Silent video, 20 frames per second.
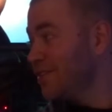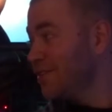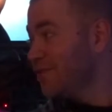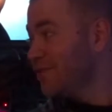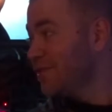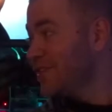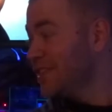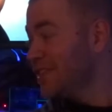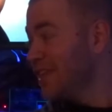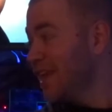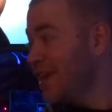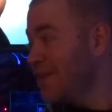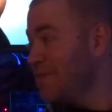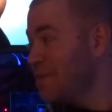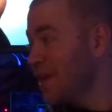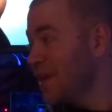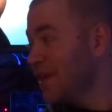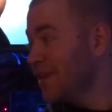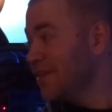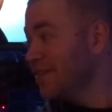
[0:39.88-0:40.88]
for today,
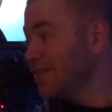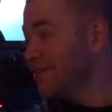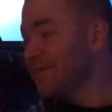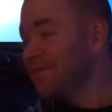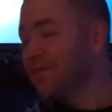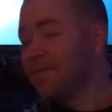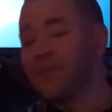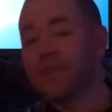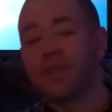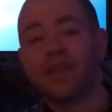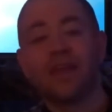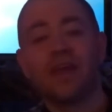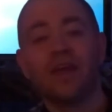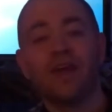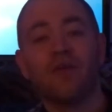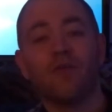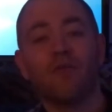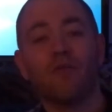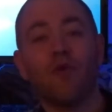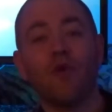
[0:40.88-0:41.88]
mate?
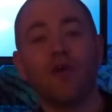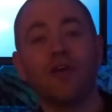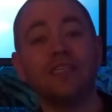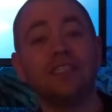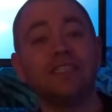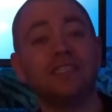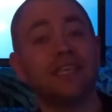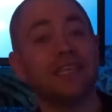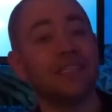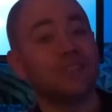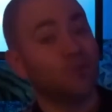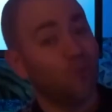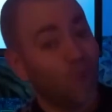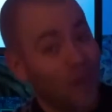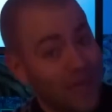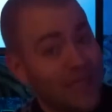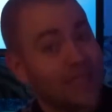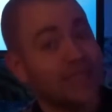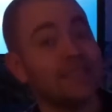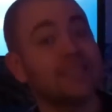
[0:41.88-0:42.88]
What is this
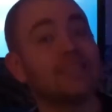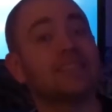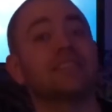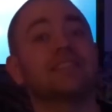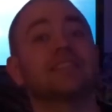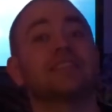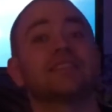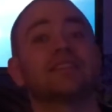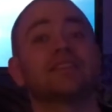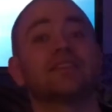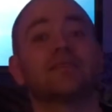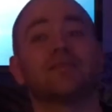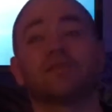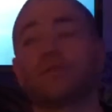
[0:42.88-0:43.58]
week's